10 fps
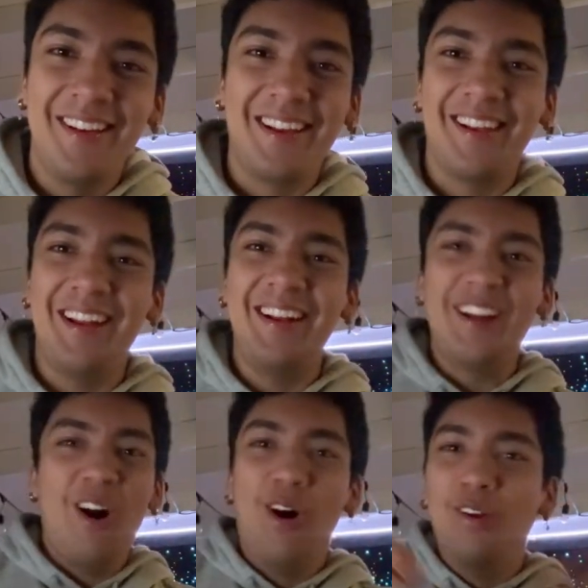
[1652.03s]
like laid
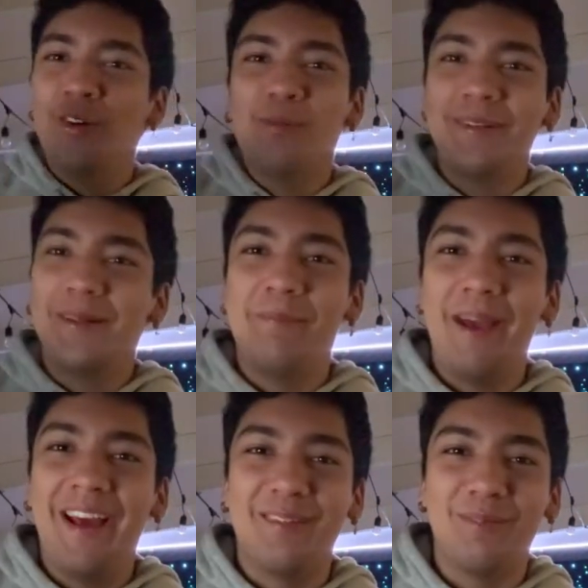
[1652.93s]
it all over the
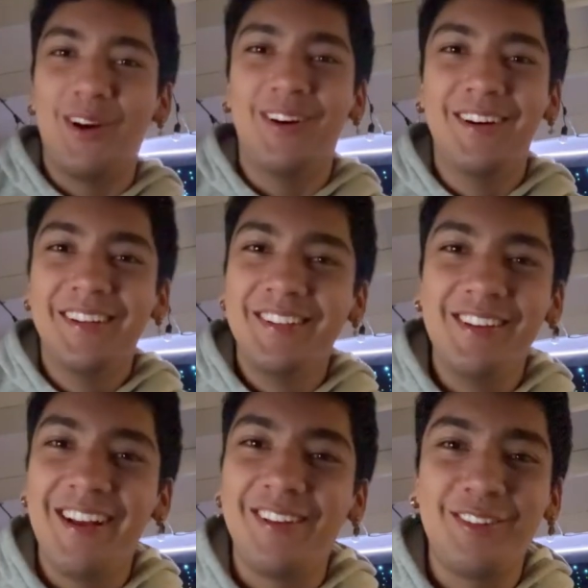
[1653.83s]
bed, bro.
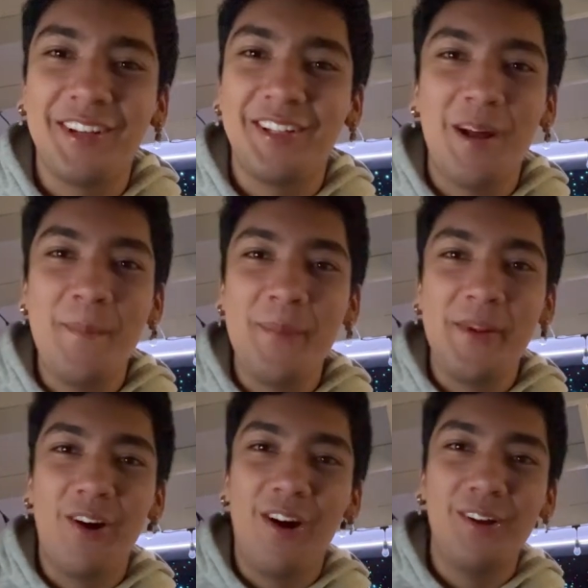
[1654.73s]
You guys took a
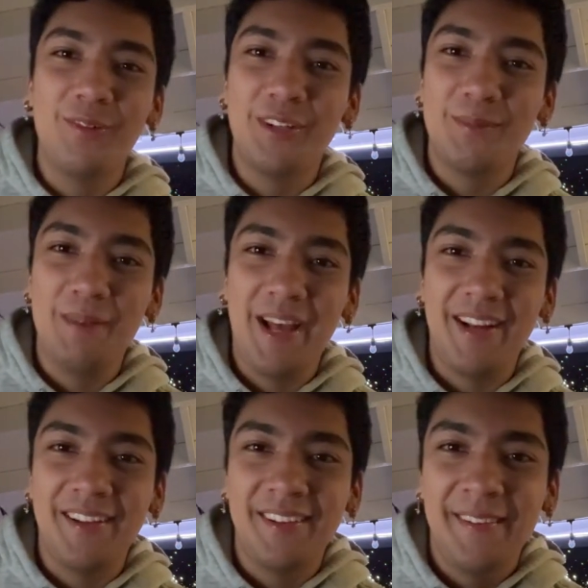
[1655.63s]
dumpy all over the
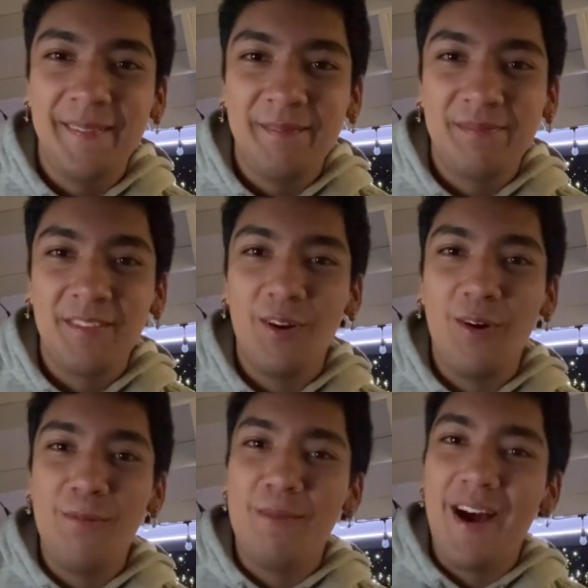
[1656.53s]
bed.
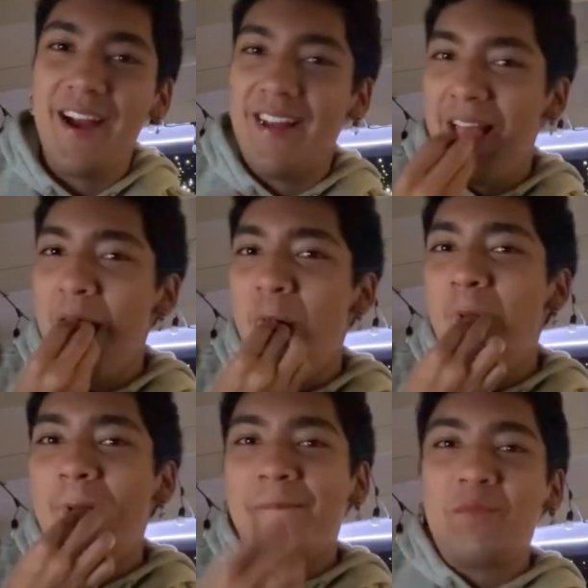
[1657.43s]
Oh my.
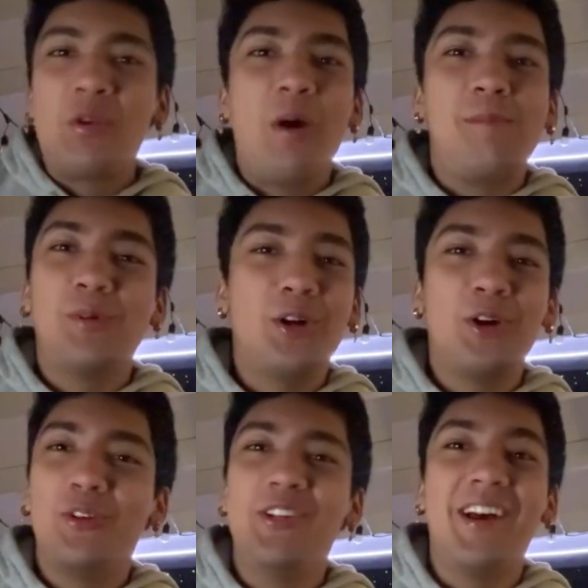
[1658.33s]

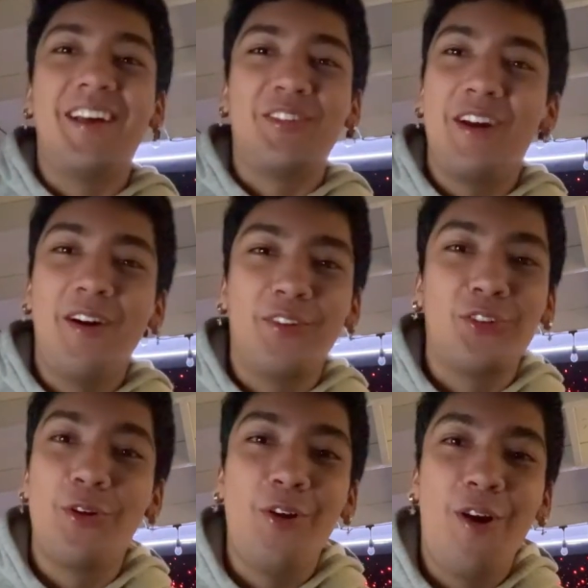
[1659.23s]
Bro, you guys failed
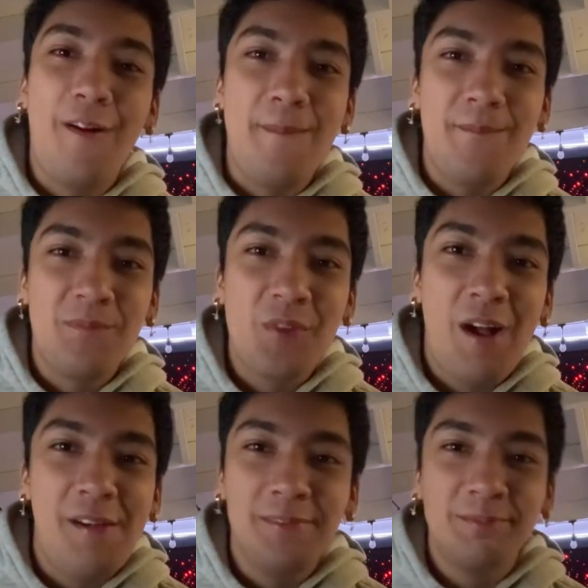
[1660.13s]
so hard.
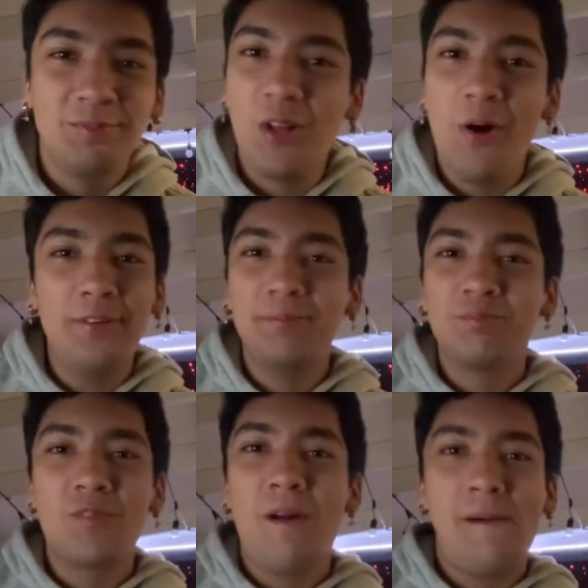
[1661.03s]
No?
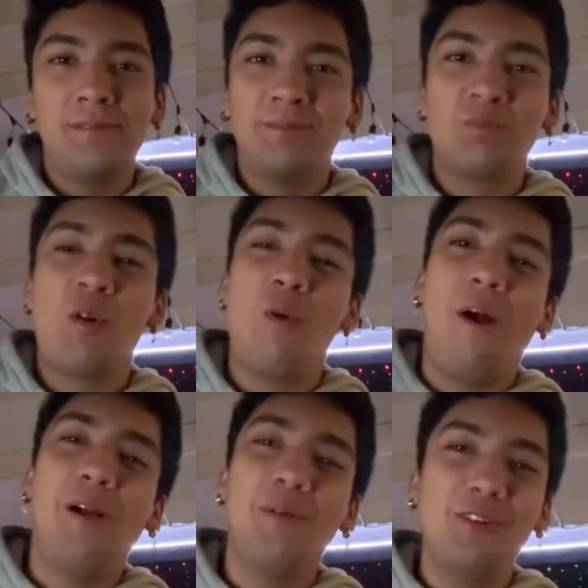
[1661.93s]

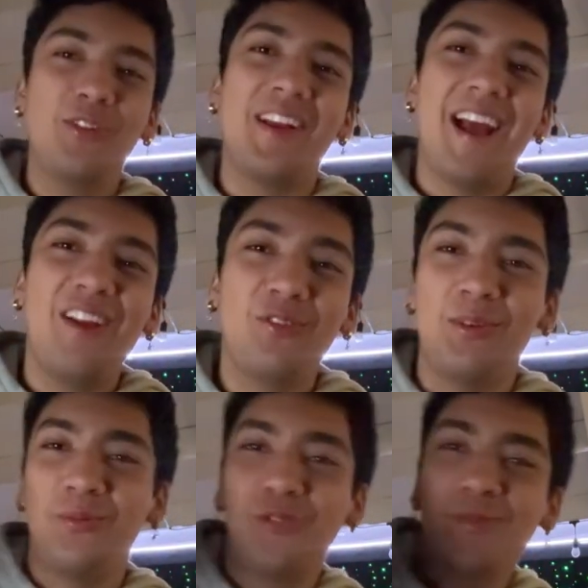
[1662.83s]
Well, I want to get ice
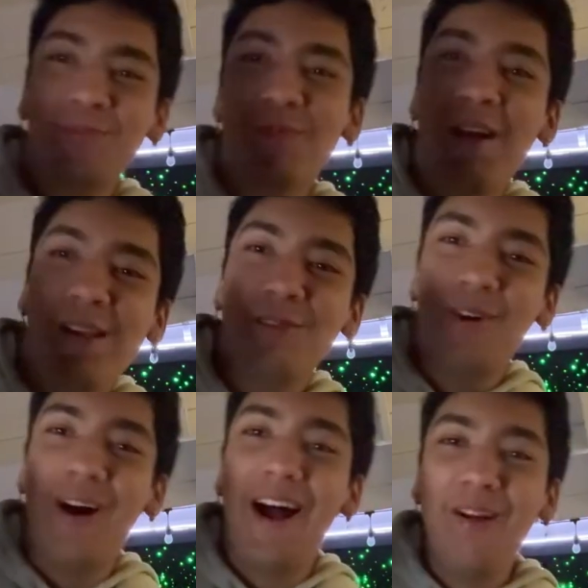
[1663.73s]
creams.
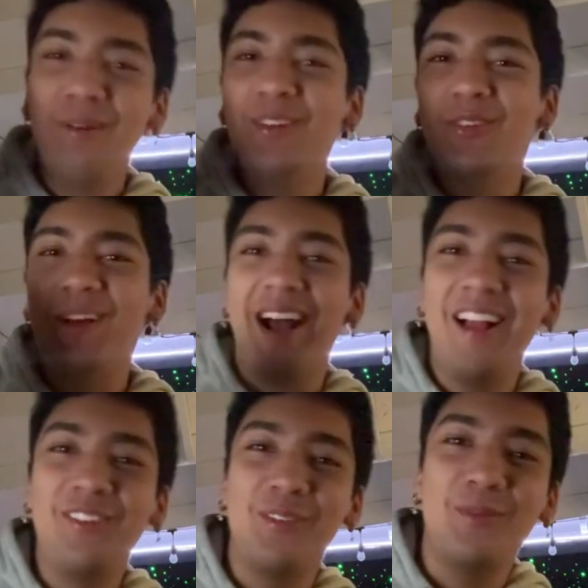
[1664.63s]
Well, I want to get
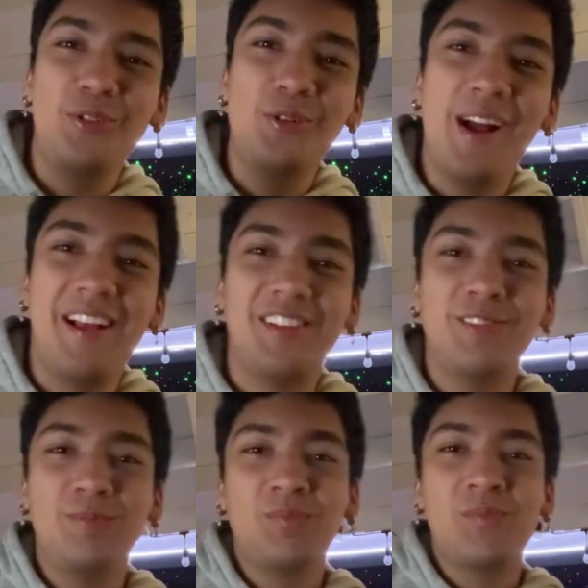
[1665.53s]
ice creams. You guys.